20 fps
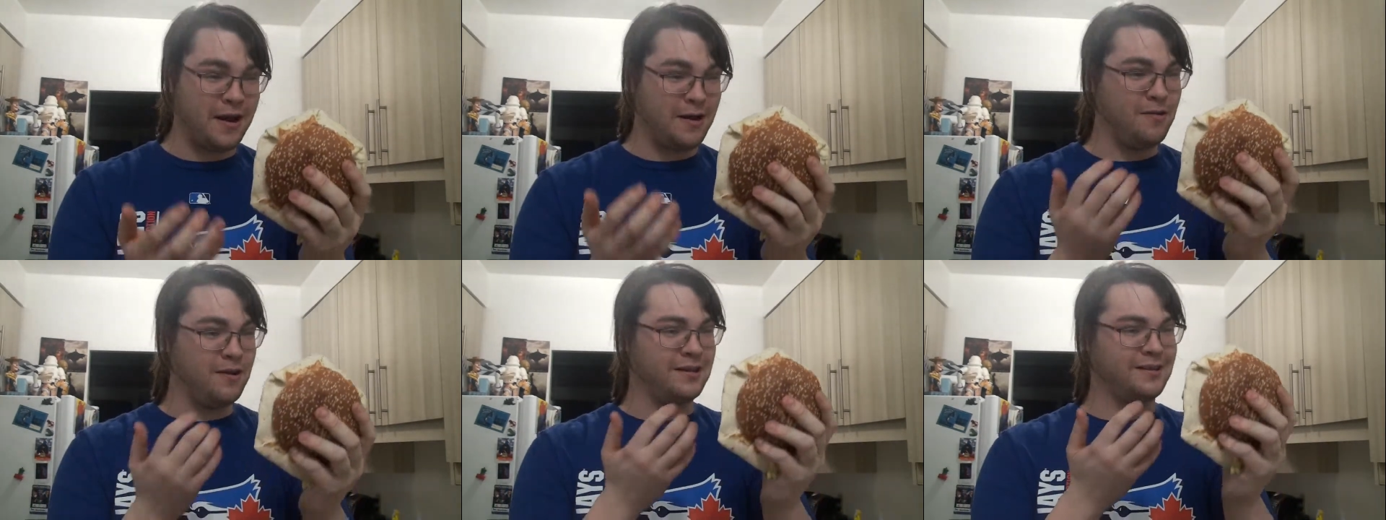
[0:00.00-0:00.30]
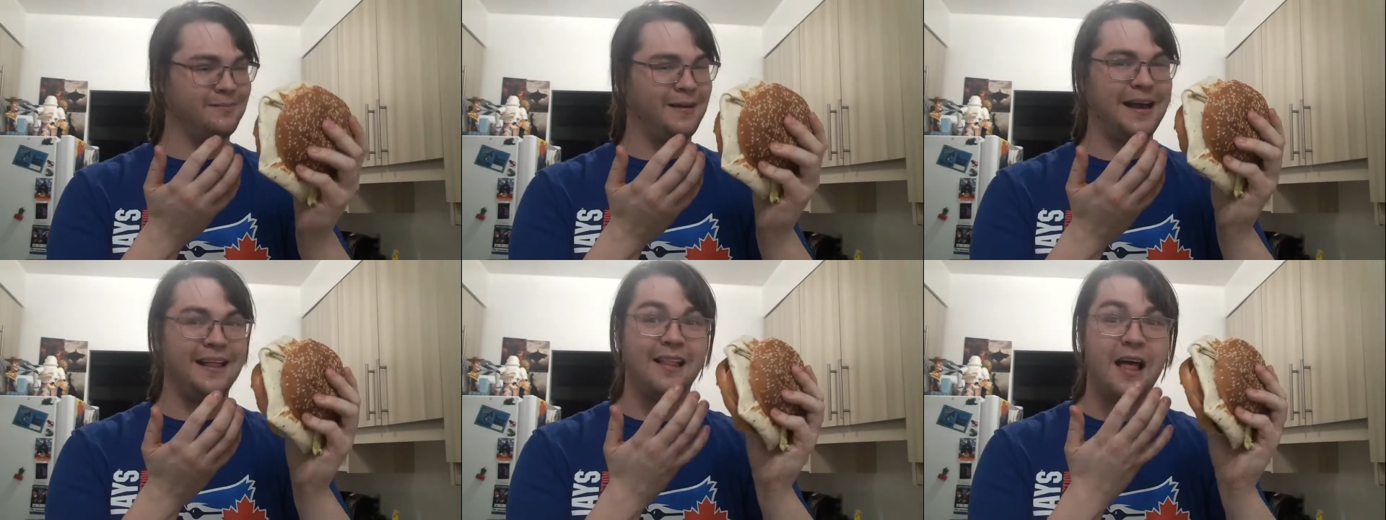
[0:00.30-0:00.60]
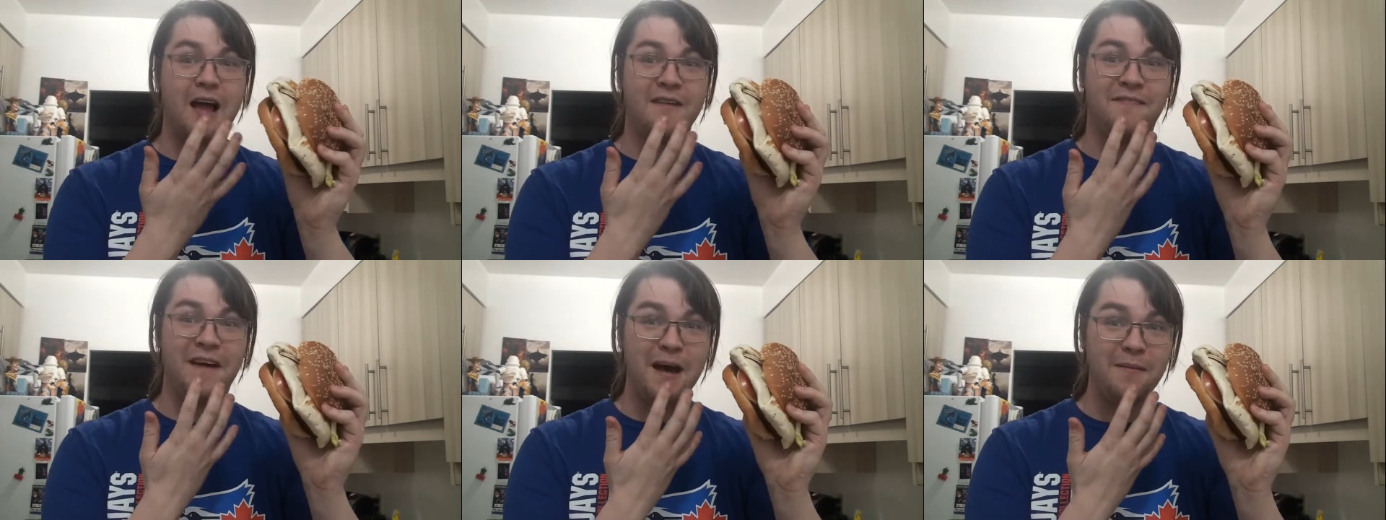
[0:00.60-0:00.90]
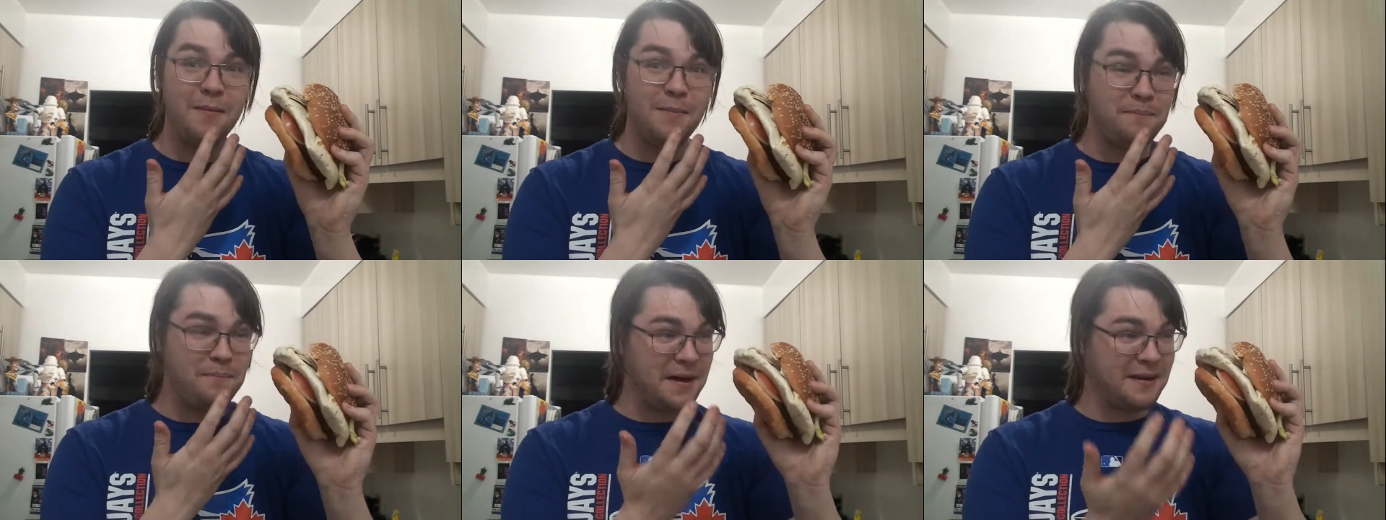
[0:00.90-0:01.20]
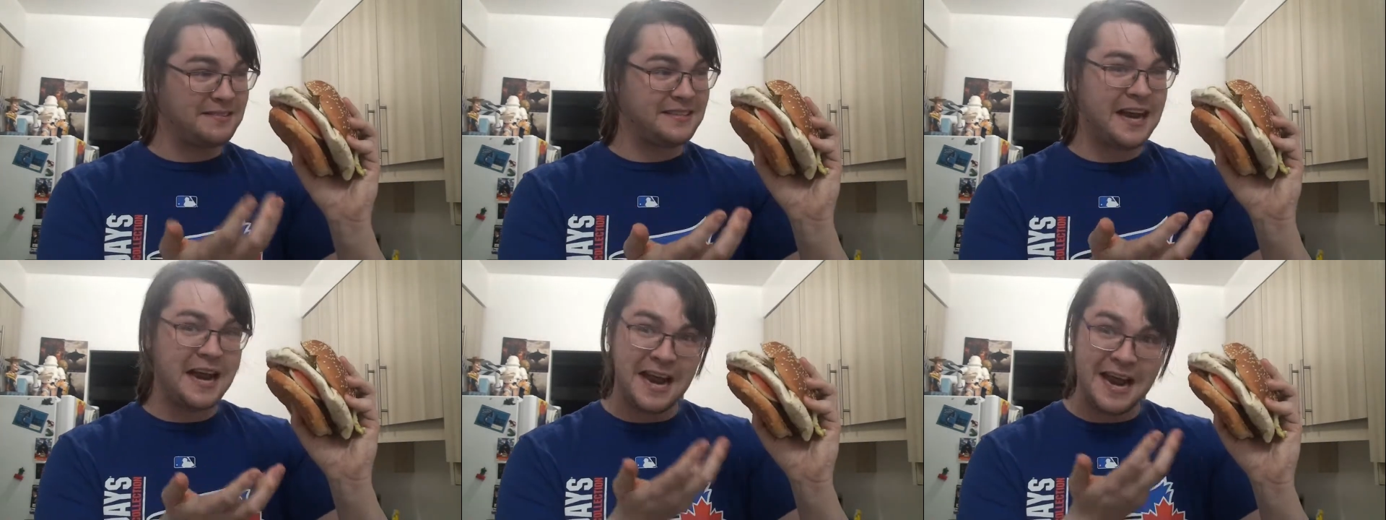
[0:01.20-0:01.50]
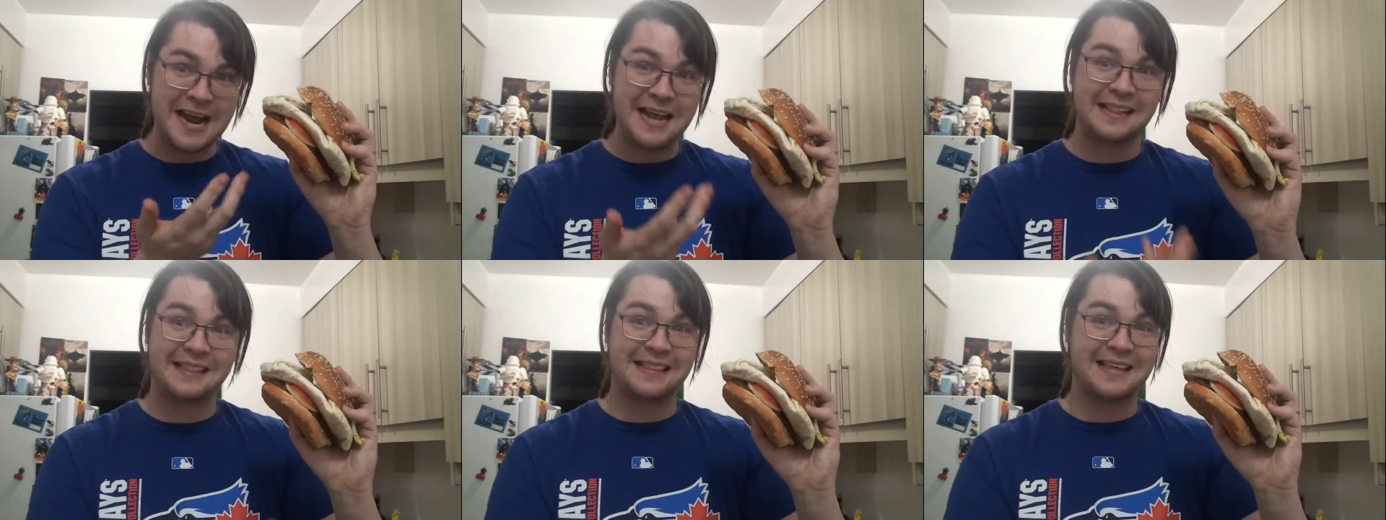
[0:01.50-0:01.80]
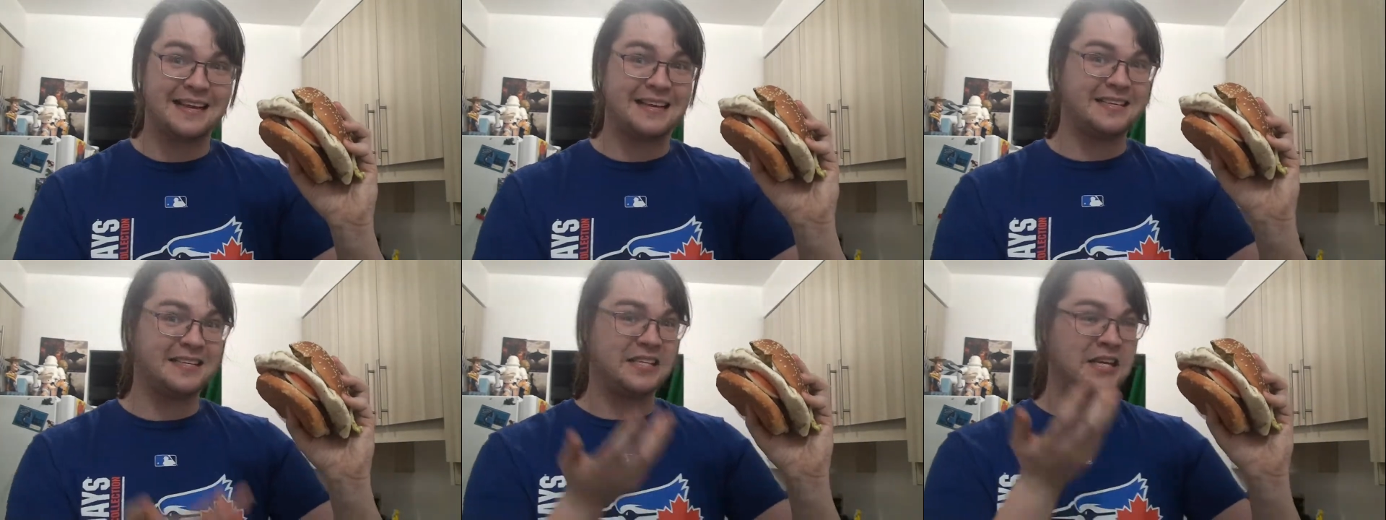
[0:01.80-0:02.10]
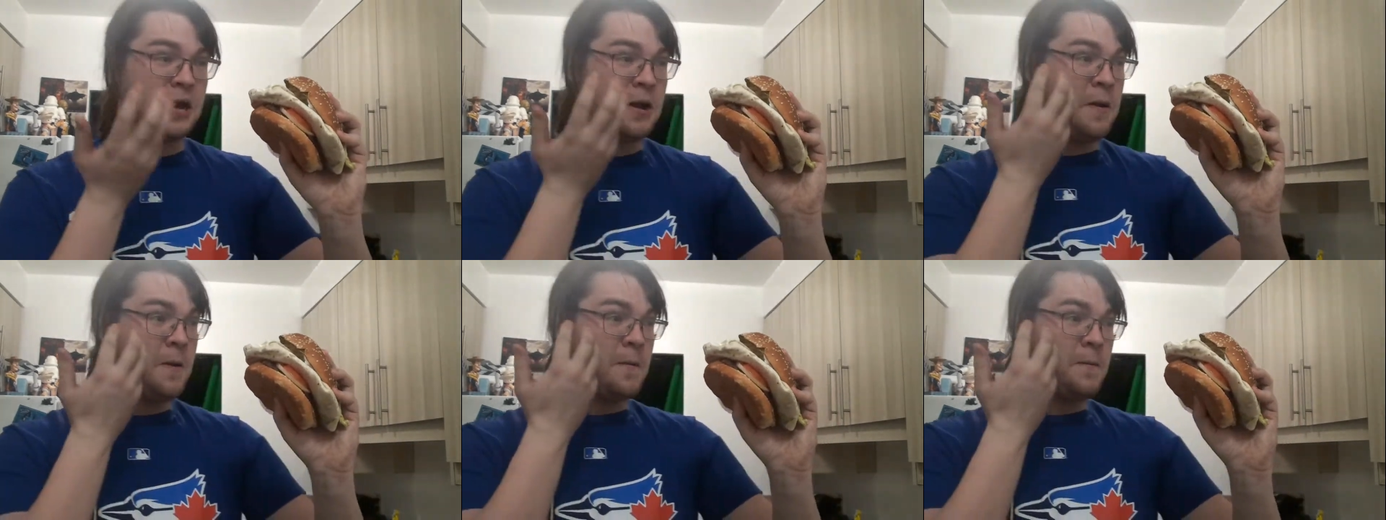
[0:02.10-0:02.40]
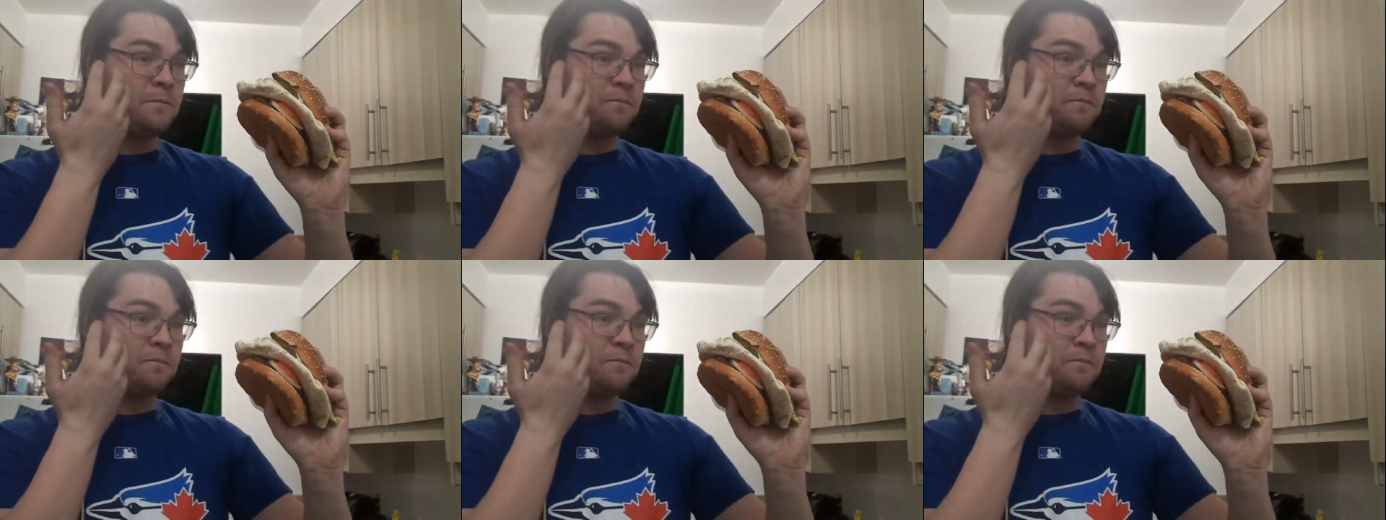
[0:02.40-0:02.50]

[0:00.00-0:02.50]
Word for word: doing with my life? I'm about to eat this,